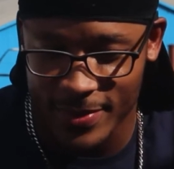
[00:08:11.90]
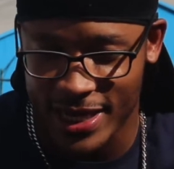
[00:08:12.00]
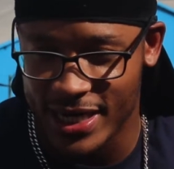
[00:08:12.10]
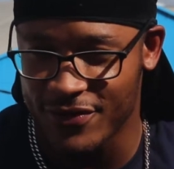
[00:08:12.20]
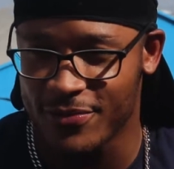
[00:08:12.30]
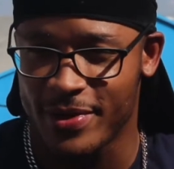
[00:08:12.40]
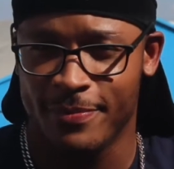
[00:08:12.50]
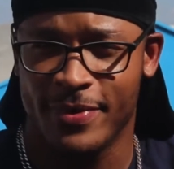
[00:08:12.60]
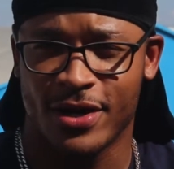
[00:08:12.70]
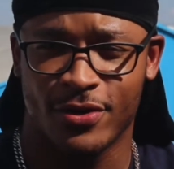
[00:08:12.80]
I never
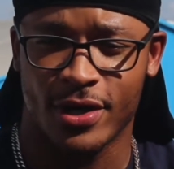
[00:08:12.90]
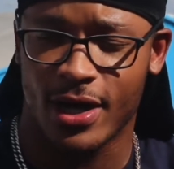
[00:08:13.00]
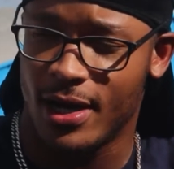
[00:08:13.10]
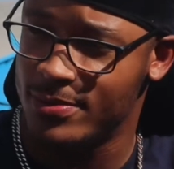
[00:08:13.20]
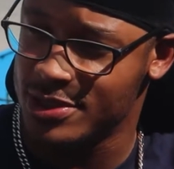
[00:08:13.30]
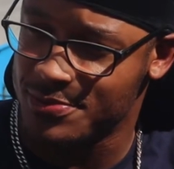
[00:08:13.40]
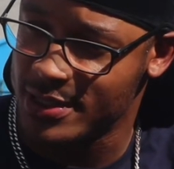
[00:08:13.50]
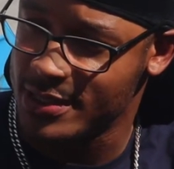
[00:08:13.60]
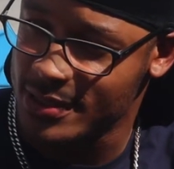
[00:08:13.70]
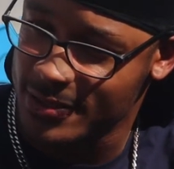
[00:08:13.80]
been big on
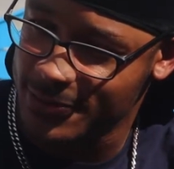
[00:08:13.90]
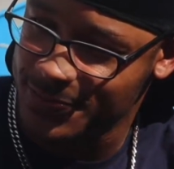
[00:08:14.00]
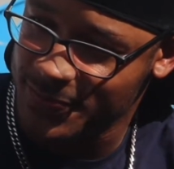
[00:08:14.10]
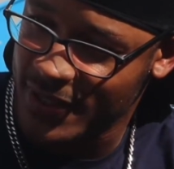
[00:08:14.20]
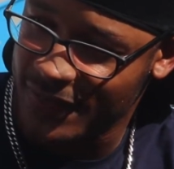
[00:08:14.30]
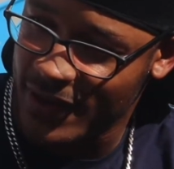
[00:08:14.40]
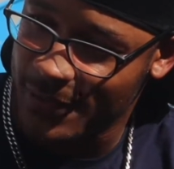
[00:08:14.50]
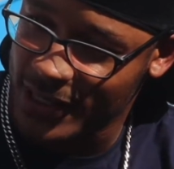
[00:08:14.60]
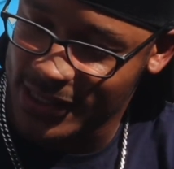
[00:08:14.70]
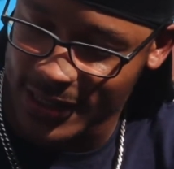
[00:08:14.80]
accomplishments, if
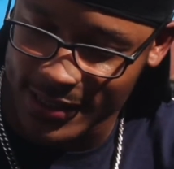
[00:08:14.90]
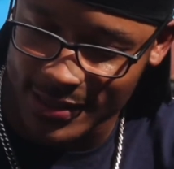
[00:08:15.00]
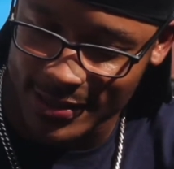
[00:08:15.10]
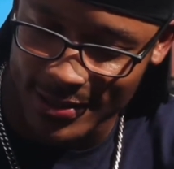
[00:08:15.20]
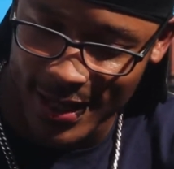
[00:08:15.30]
that makes sense.